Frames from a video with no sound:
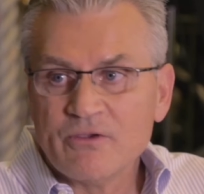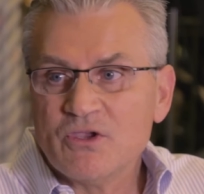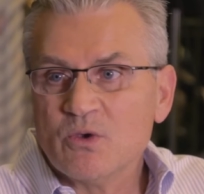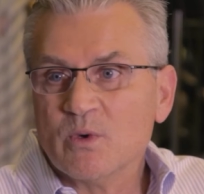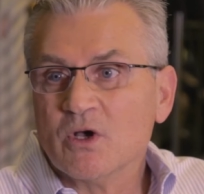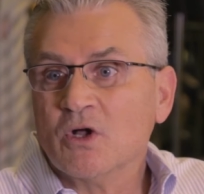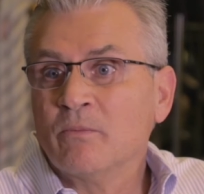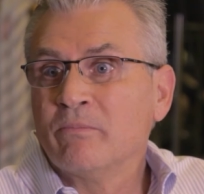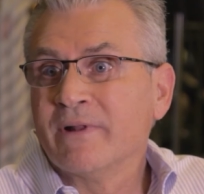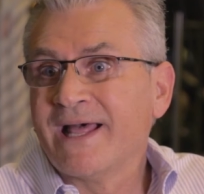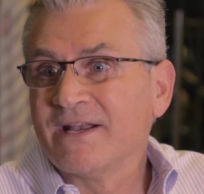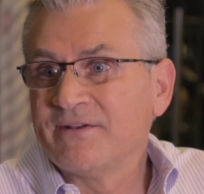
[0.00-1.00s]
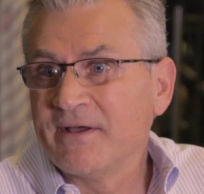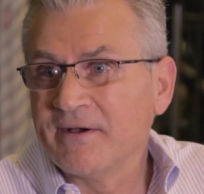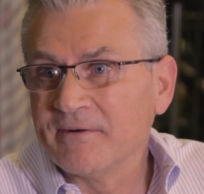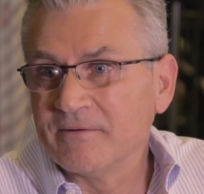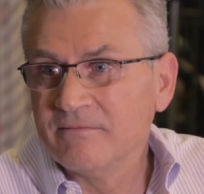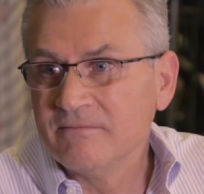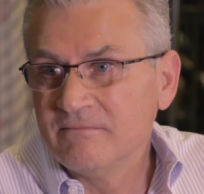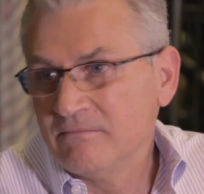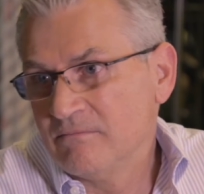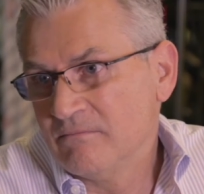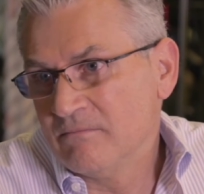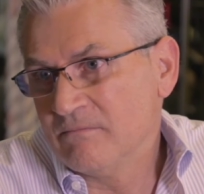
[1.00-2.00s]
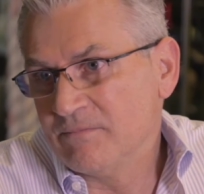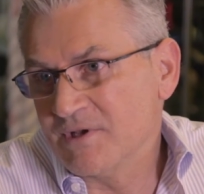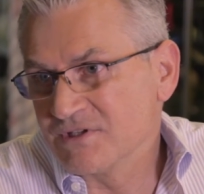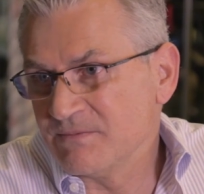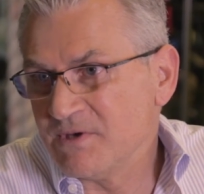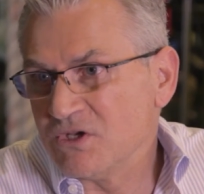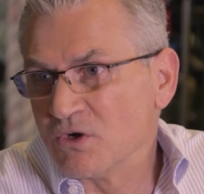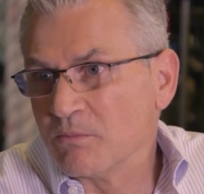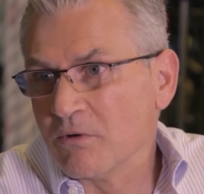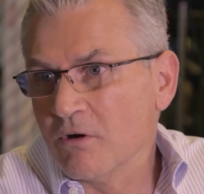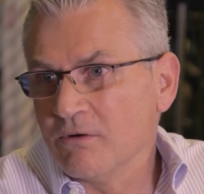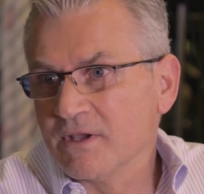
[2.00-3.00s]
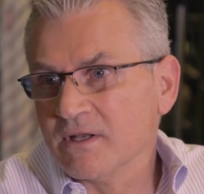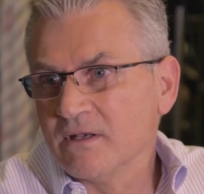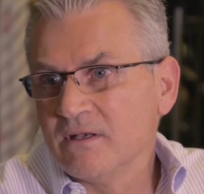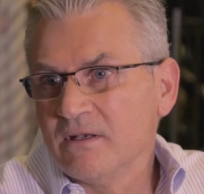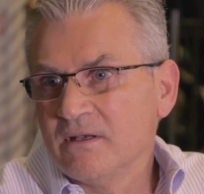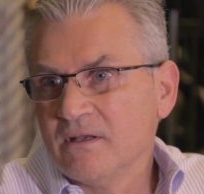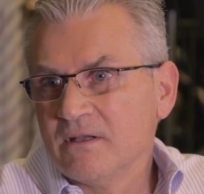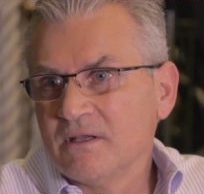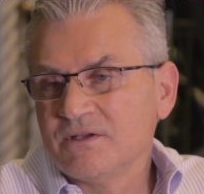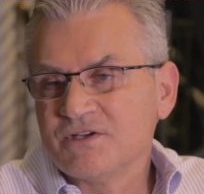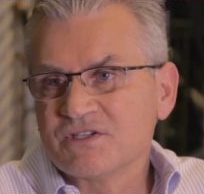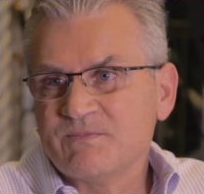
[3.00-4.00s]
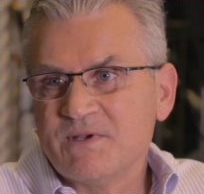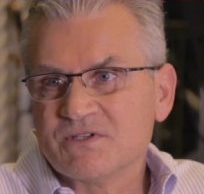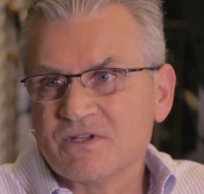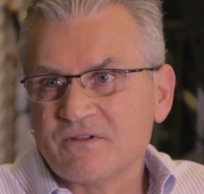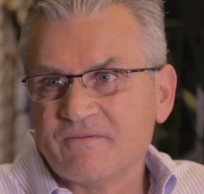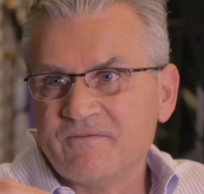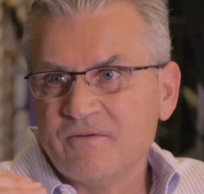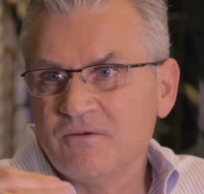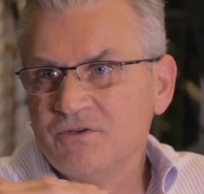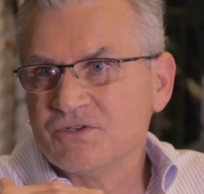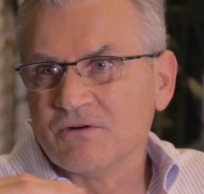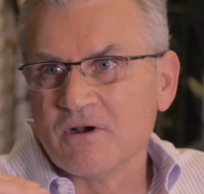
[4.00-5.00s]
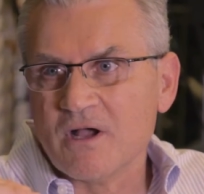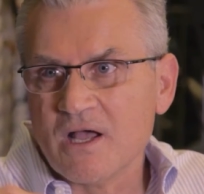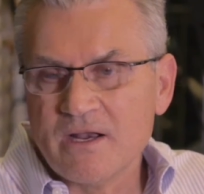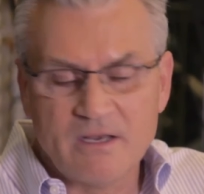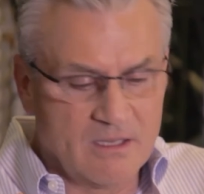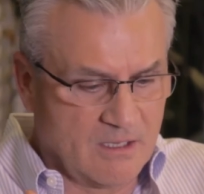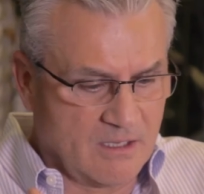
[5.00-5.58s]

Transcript: you will plateau. Doesn't mean you're broken. It just means that the foods you're on